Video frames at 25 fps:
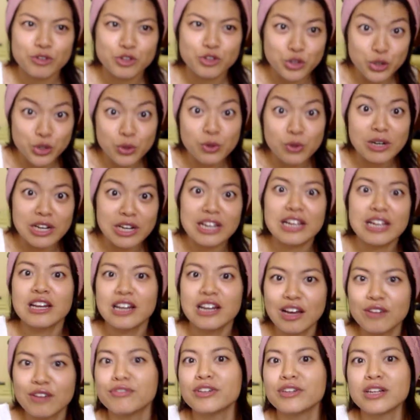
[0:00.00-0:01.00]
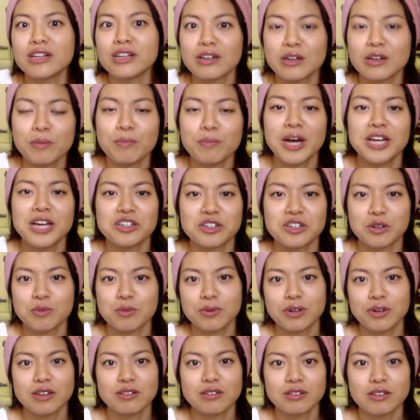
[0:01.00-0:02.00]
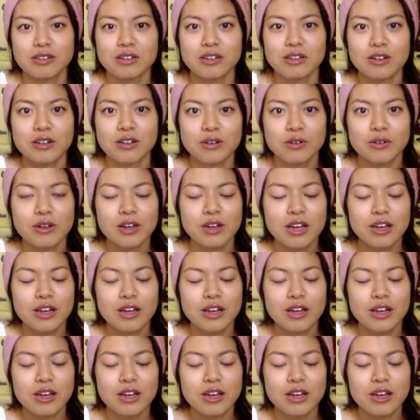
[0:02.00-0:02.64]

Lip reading: truly loving and compassionate person, you know.